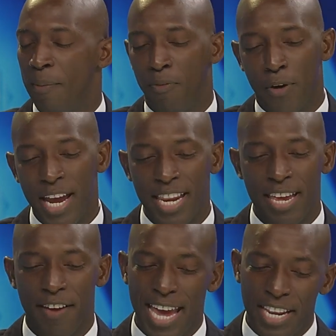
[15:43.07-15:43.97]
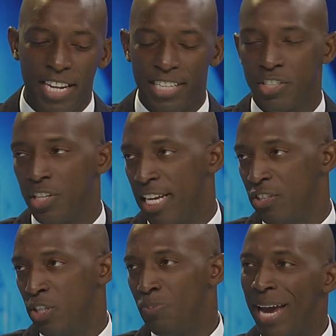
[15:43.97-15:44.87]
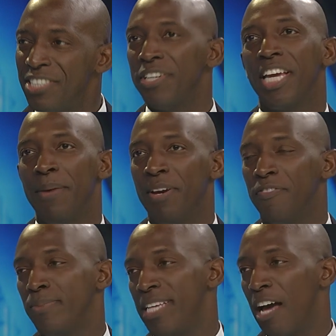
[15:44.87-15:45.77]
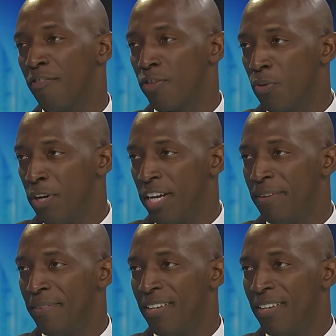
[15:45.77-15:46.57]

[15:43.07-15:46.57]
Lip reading: for any legislature, especially coming from South Florida